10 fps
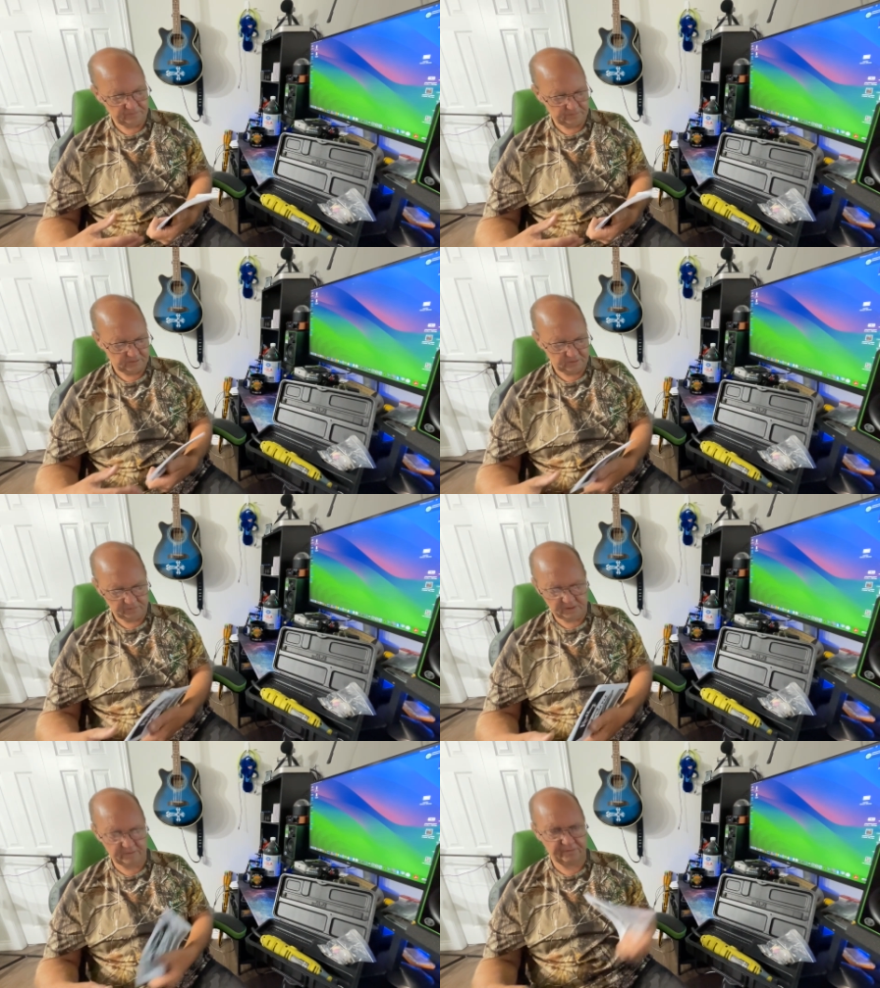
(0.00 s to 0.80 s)
you'll
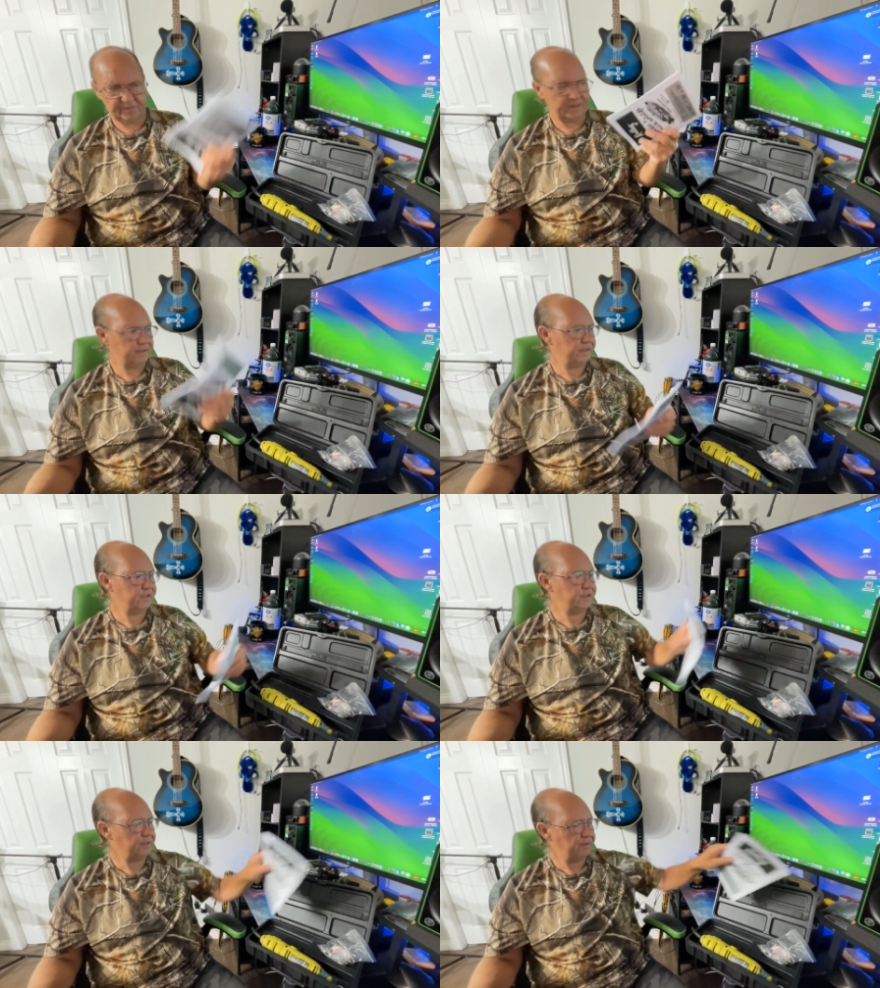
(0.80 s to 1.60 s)
be able to find it
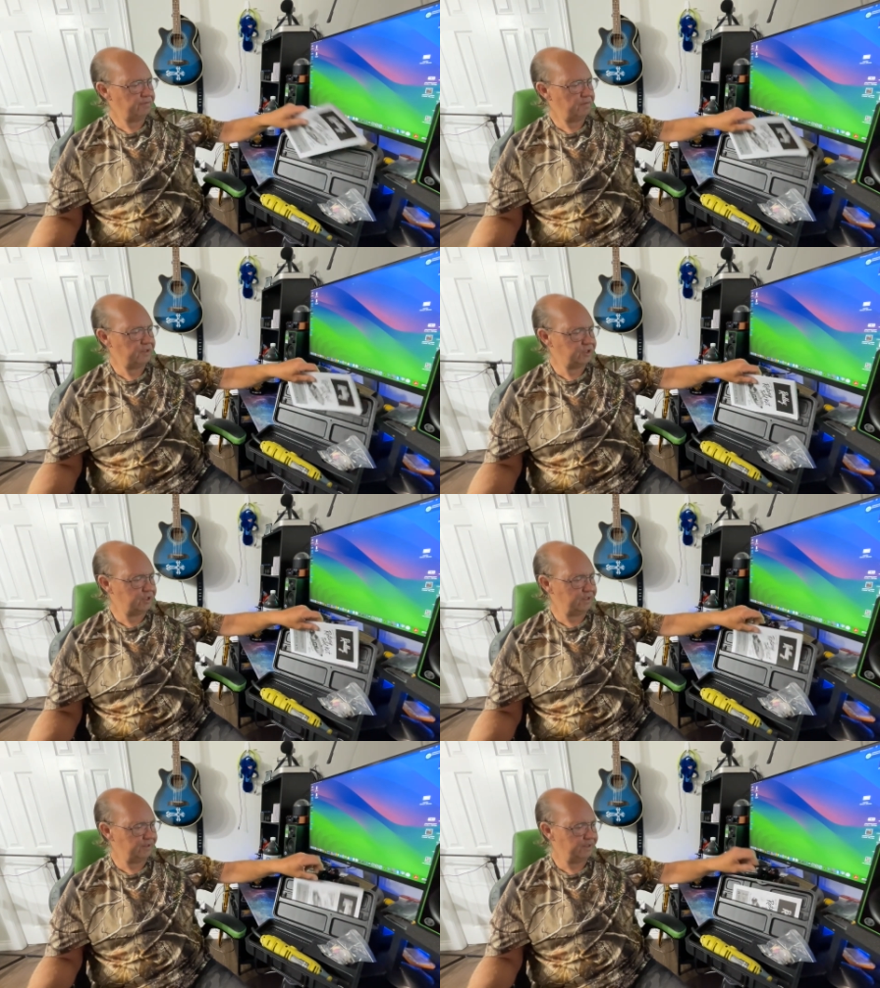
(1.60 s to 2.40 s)
easy enough on my
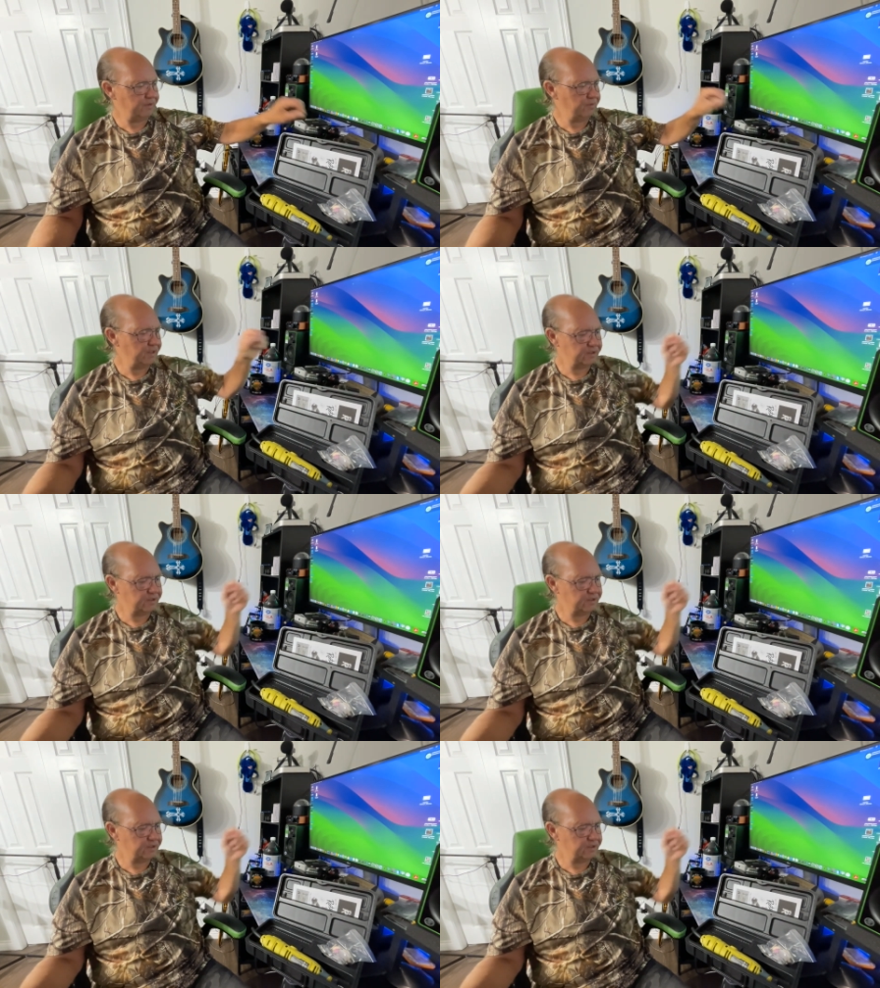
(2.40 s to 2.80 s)
channel anyway.